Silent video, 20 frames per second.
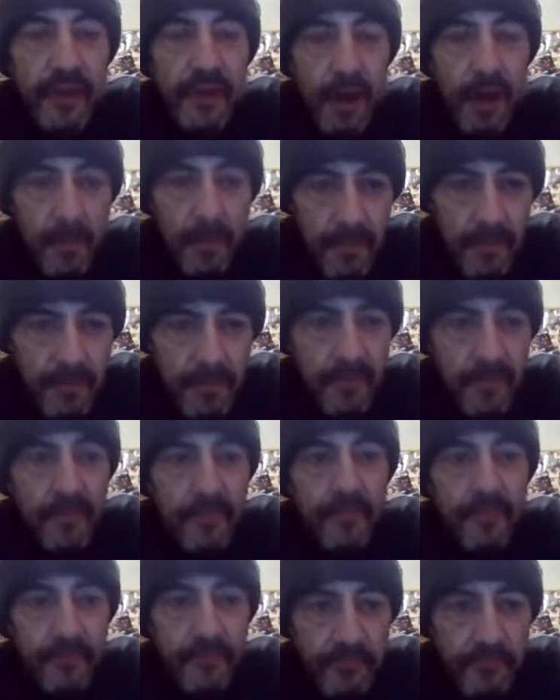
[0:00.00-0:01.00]
Yep.
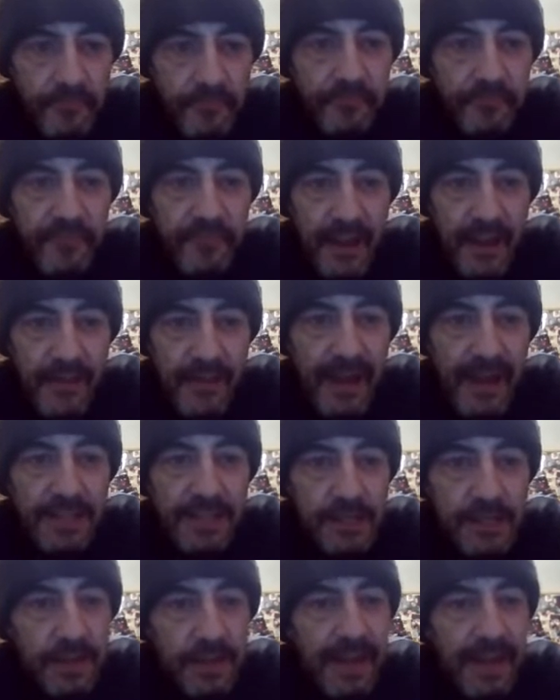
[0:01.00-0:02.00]
And
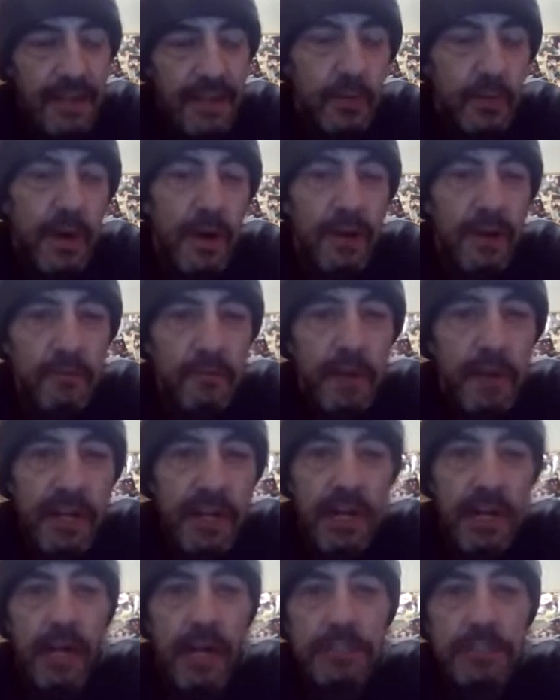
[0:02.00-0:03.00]
that's what
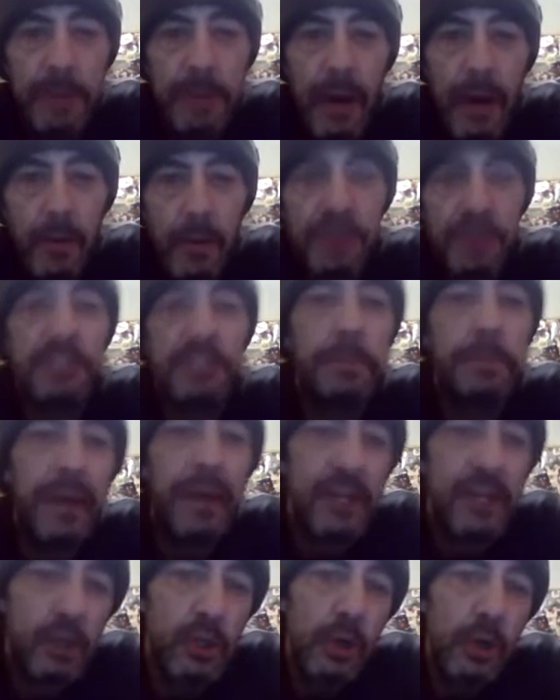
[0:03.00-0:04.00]
everybody talks about with the
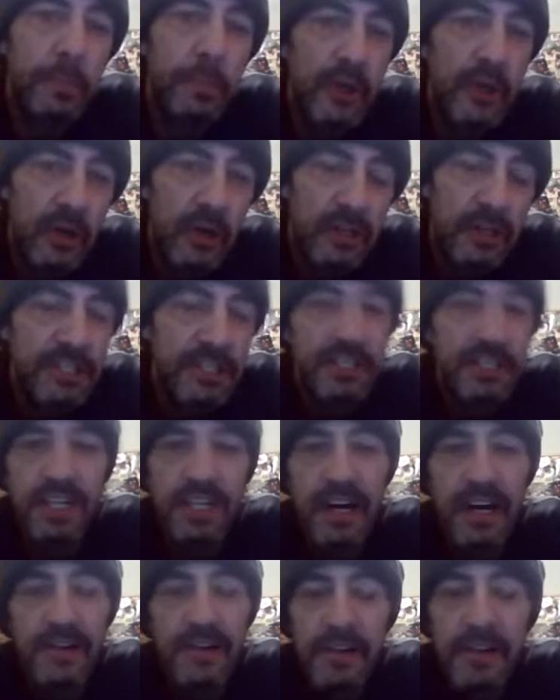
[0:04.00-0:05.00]
special appearance and
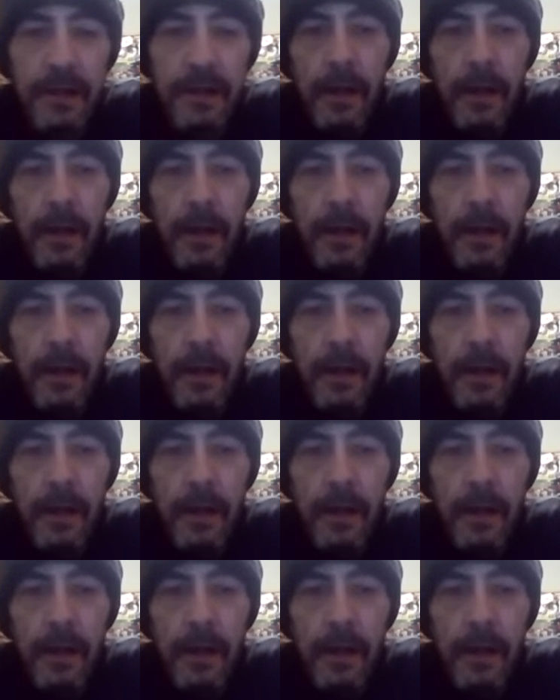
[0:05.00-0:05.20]
stuff.